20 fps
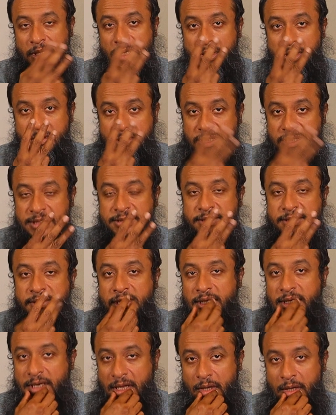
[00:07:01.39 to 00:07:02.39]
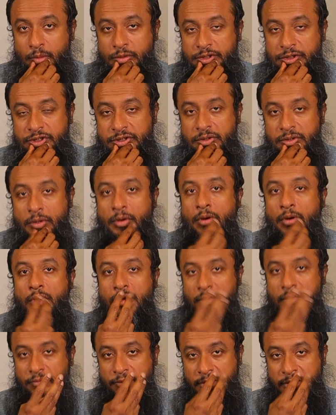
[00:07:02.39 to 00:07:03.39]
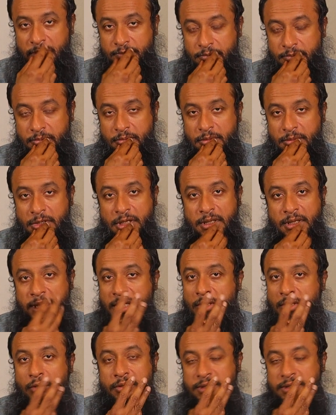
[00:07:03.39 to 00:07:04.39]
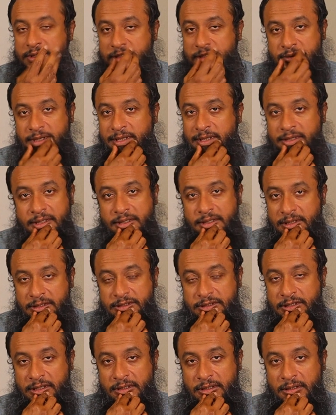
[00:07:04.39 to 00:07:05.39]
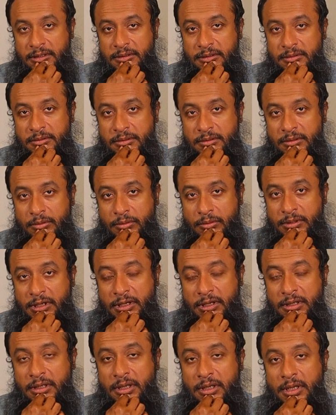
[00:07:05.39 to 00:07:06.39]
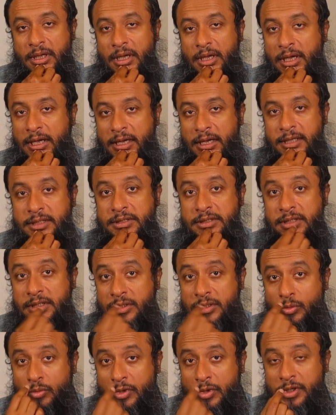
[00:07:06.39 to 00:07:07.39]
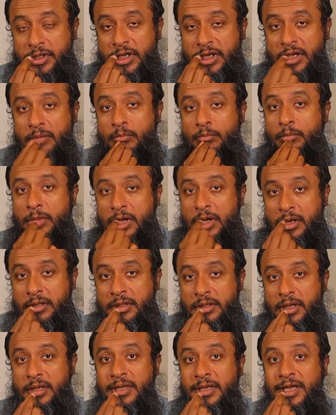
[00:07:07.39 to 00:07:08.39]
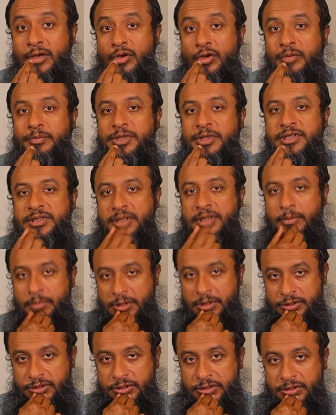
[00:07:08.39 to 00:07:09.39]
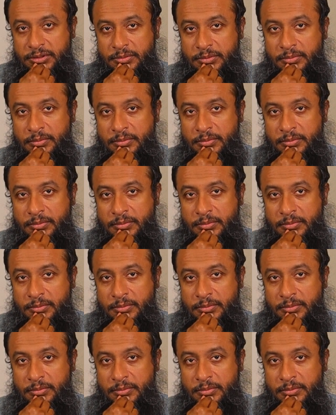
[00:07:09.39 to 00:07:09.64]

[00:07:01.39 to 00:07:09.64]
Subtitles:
These three routes, all of them, cannot strengthen each other, okay? And the wording maradah cannot be established.